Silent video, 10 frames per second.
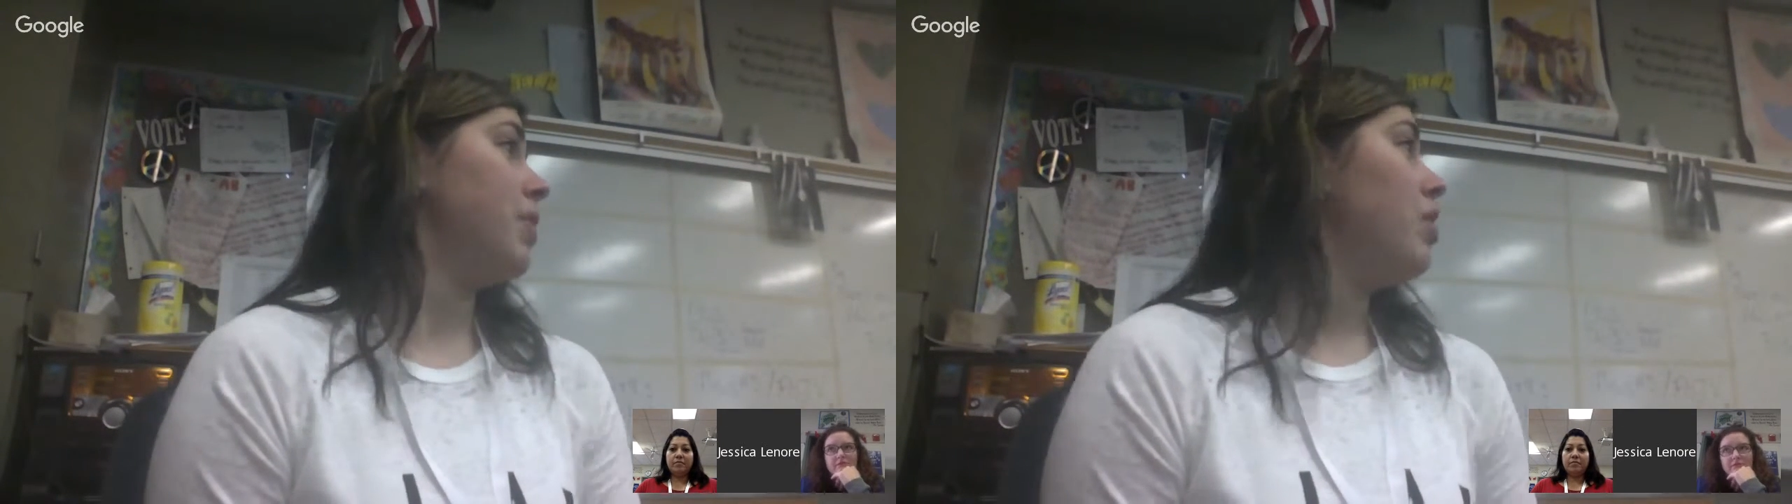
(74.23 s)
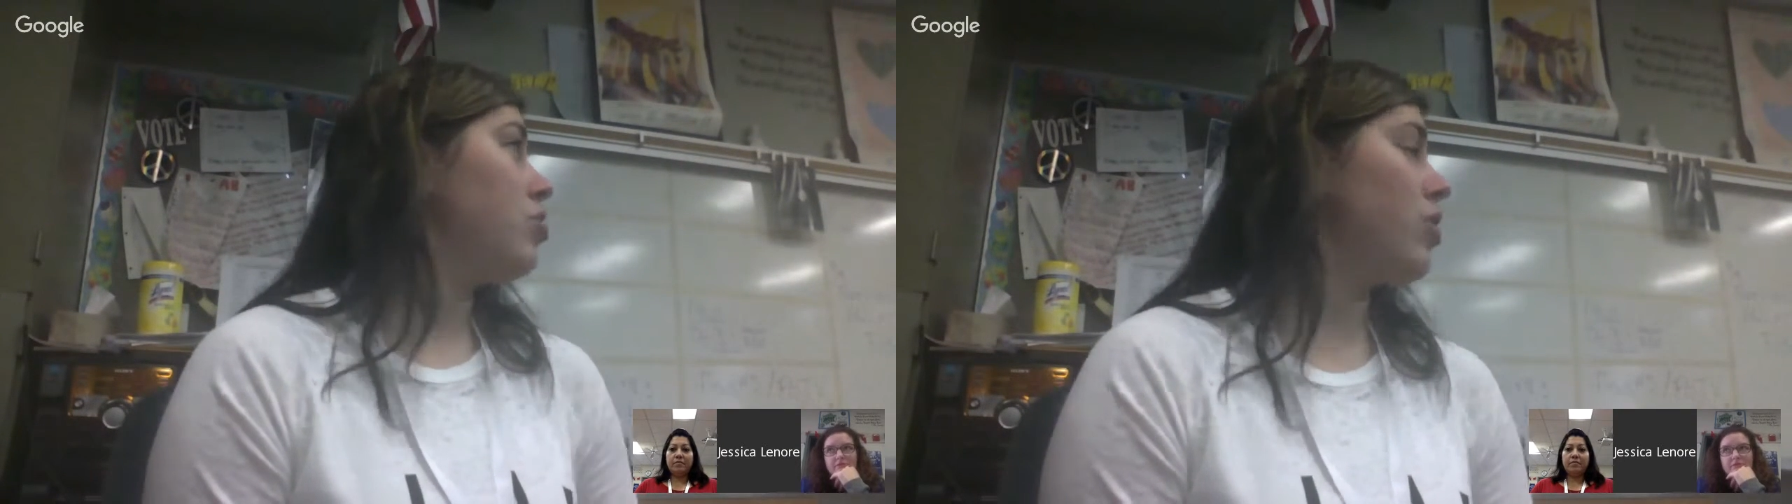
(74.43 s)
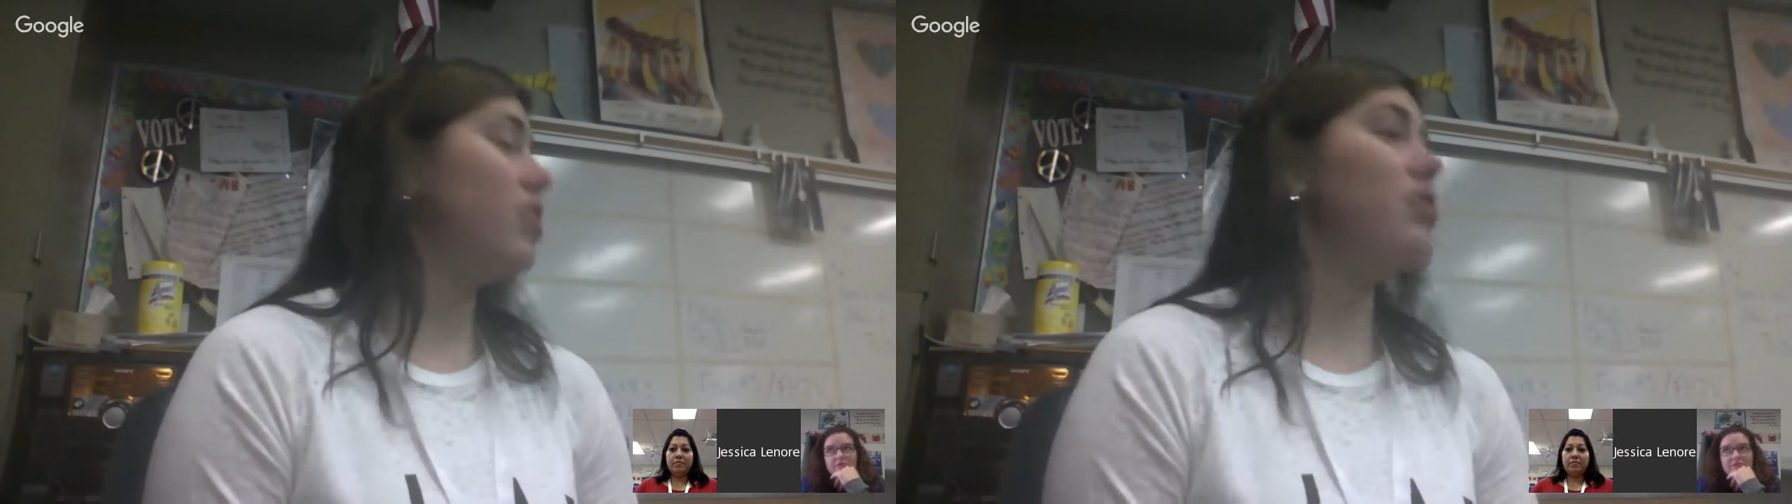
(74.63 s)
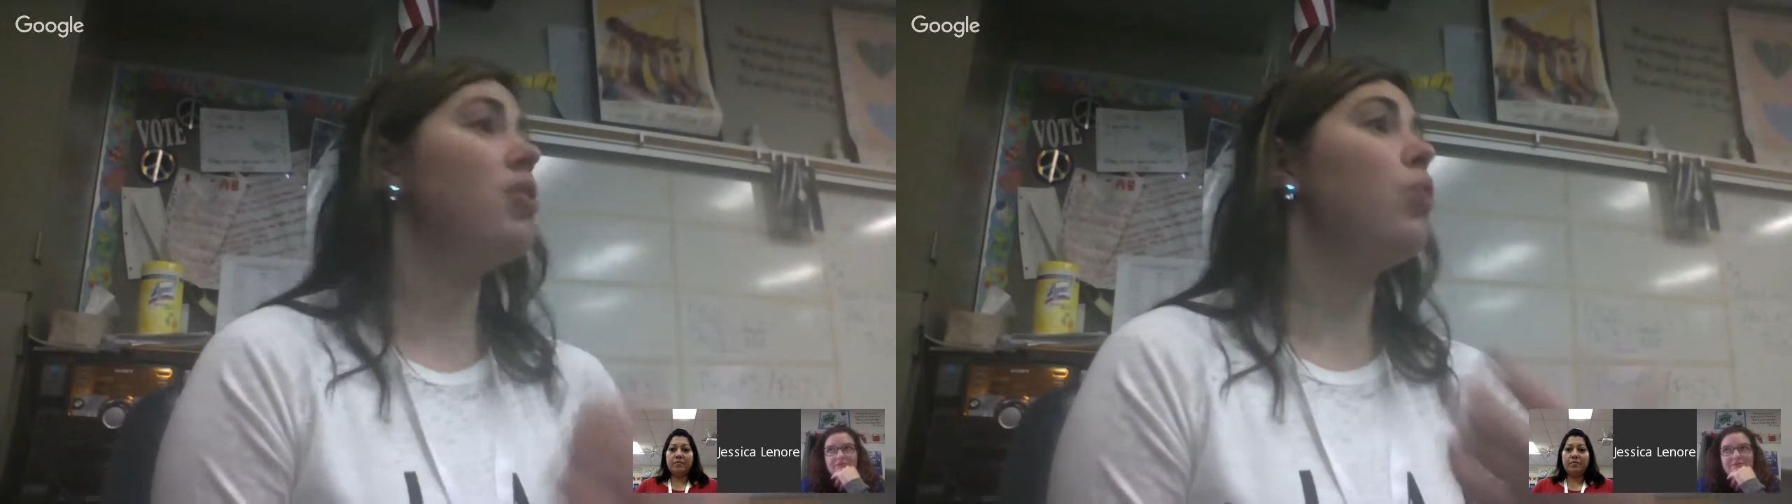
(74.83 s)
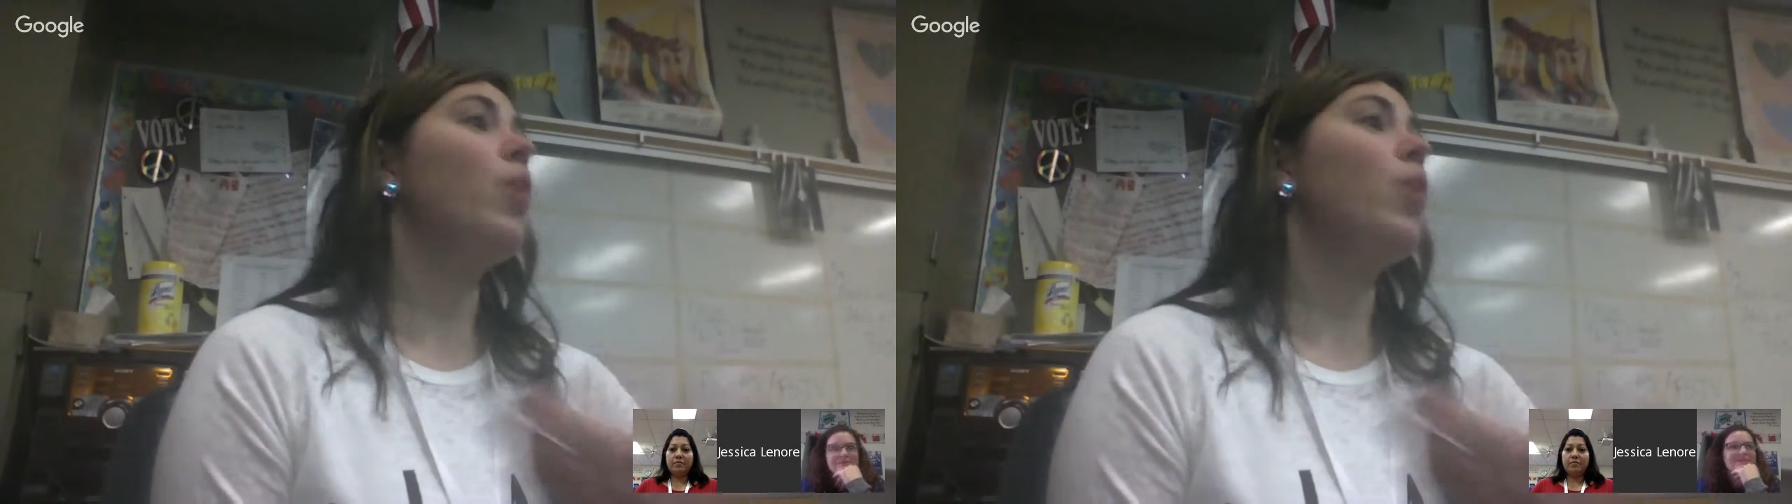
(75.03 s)
So this is a
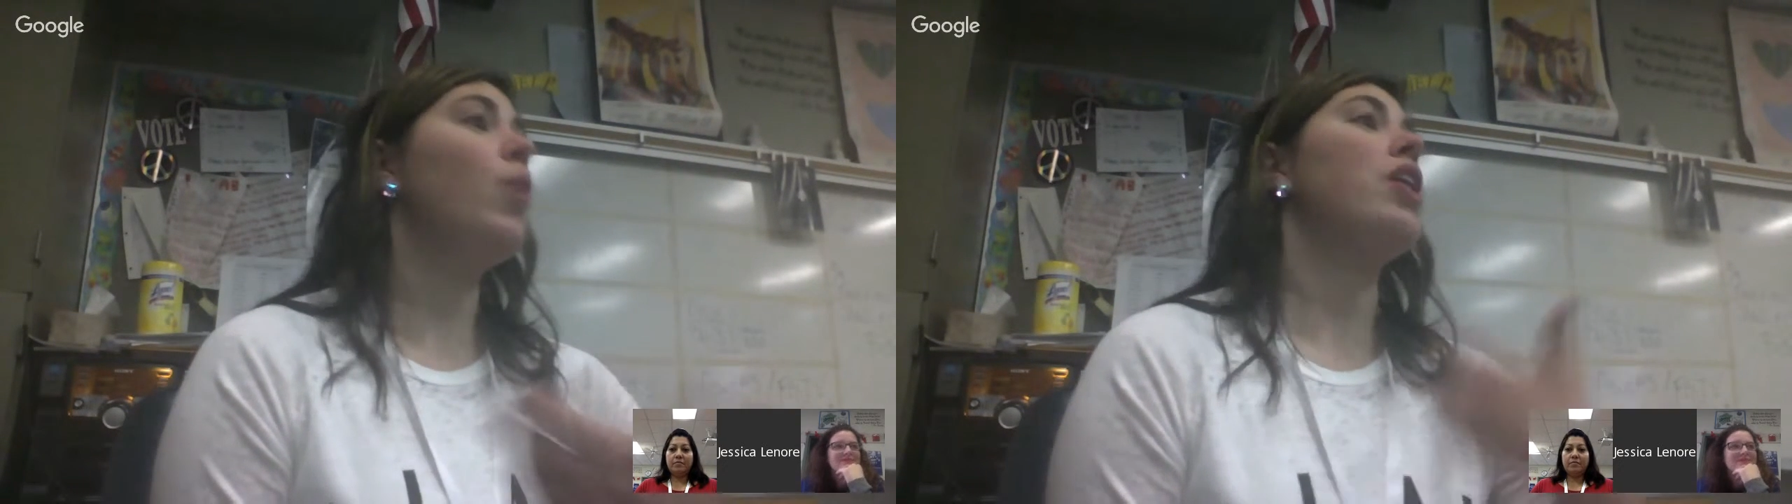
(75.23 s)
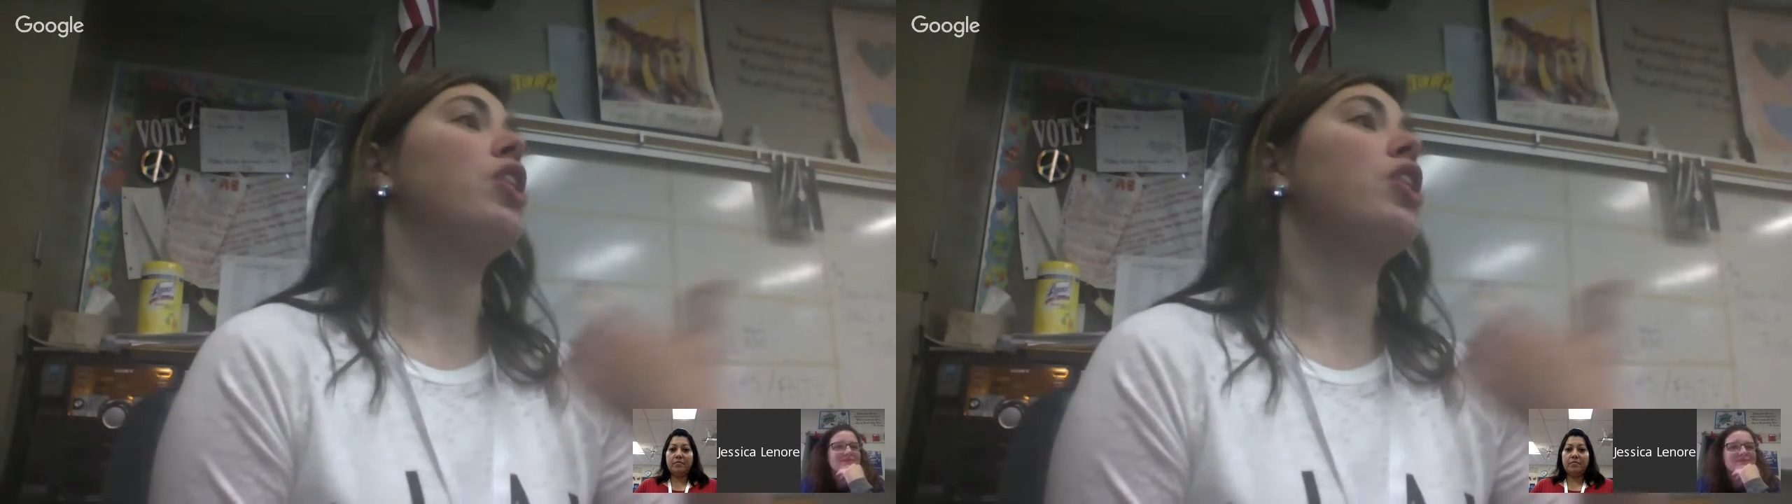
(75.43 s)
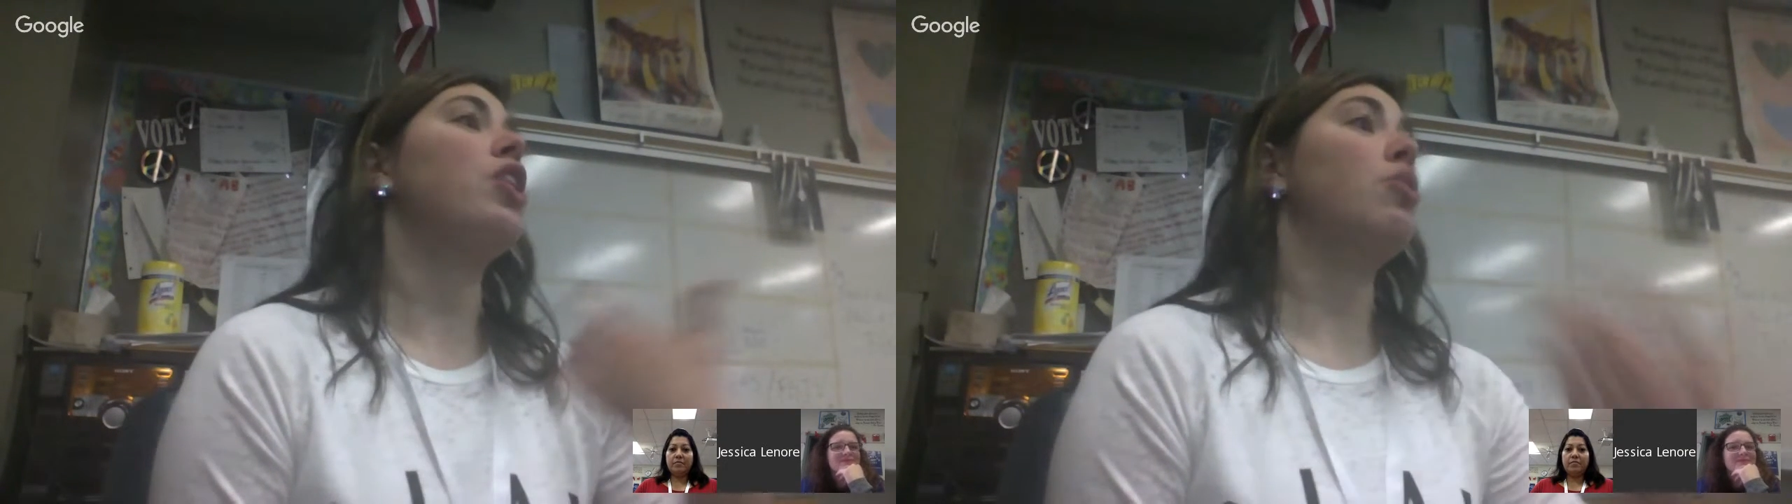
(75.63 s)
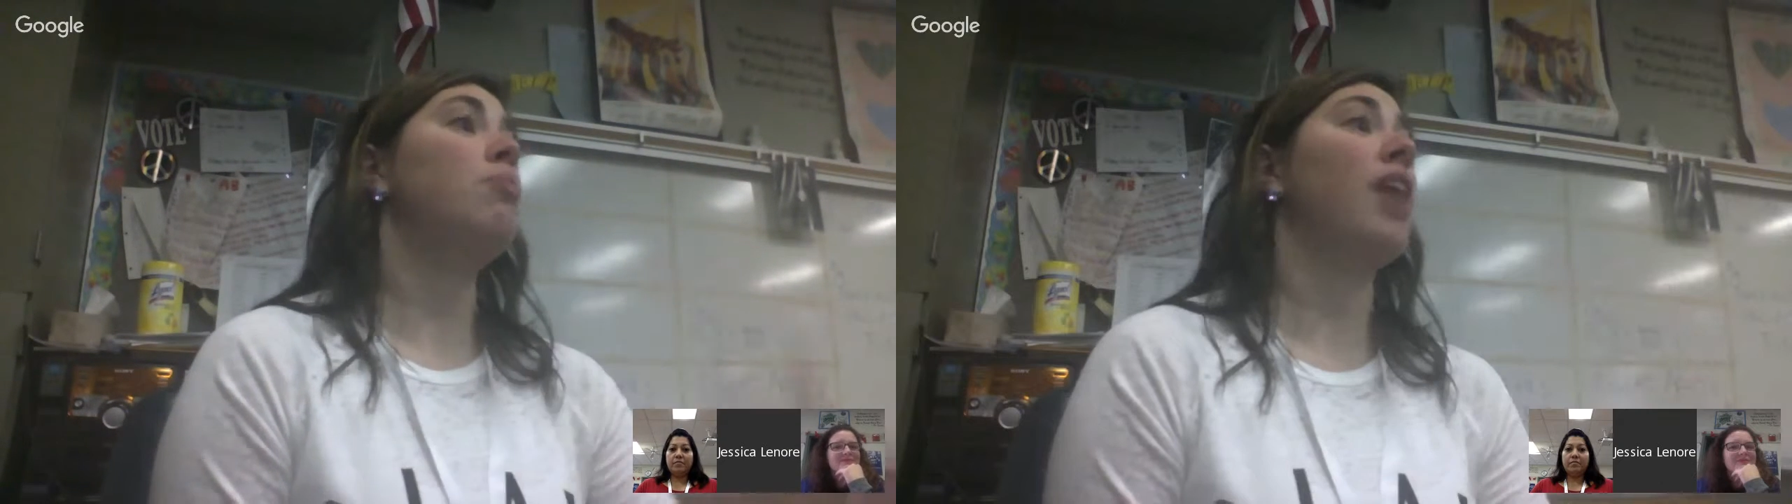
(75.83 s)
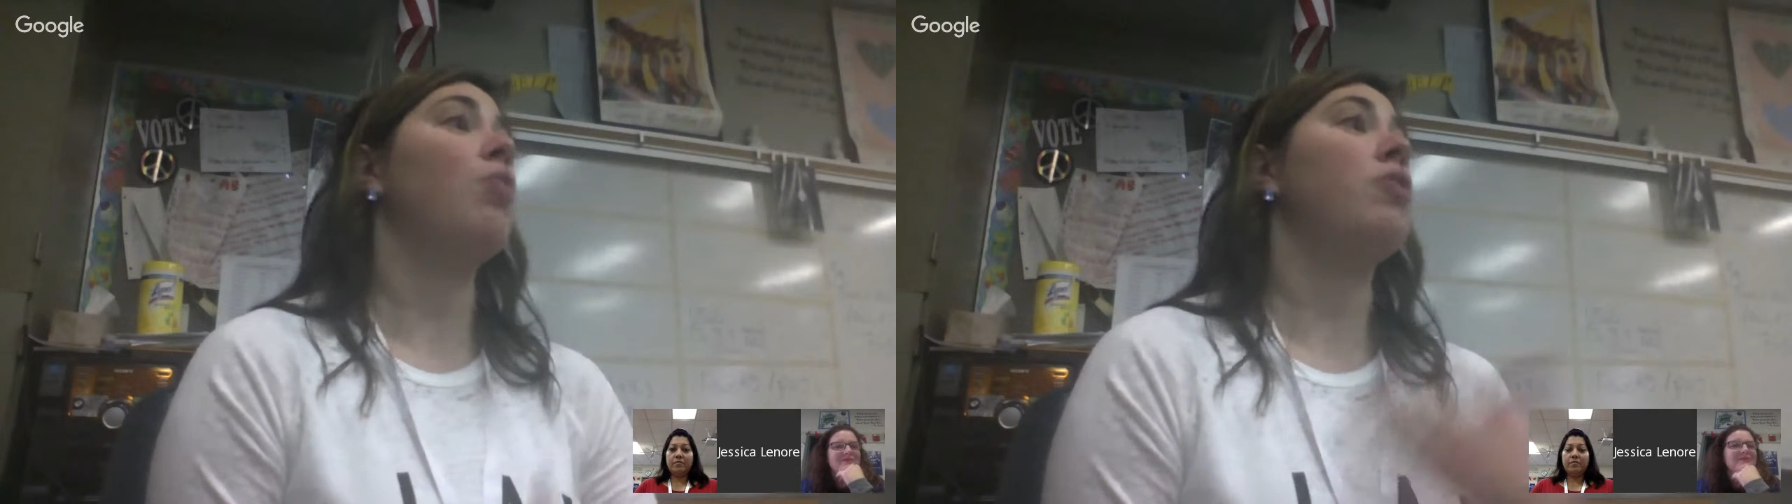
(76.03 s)
way to
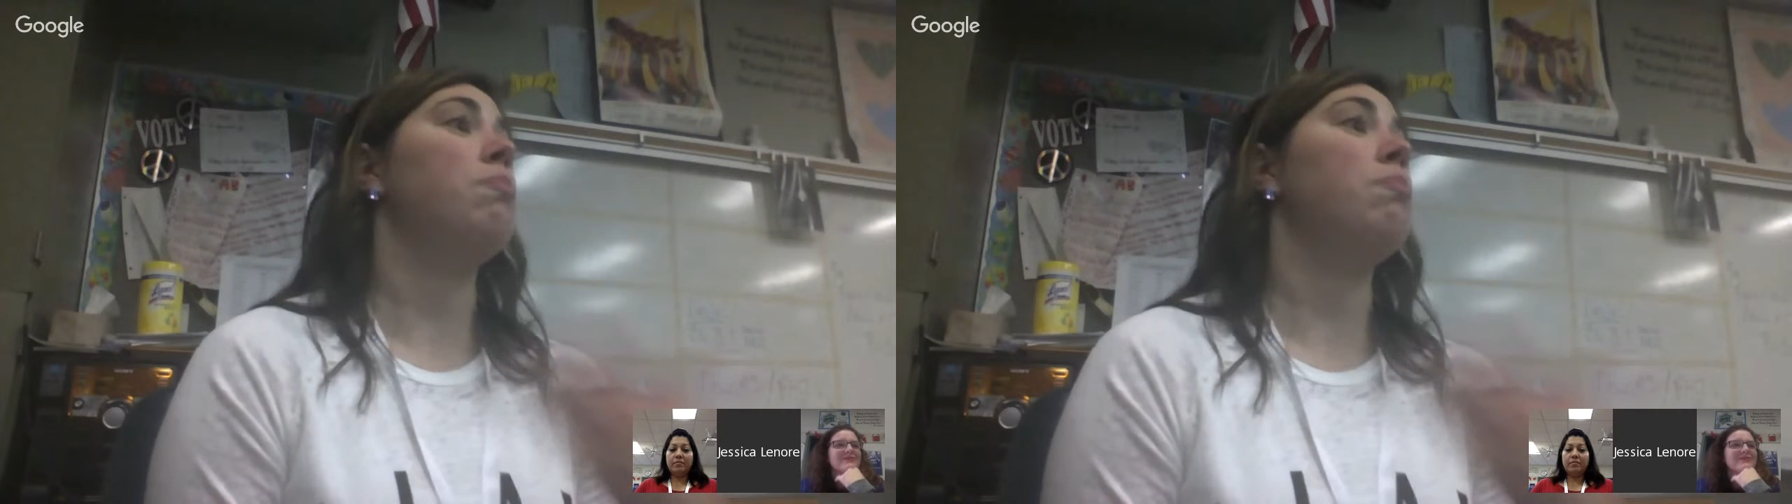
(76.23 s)
communicate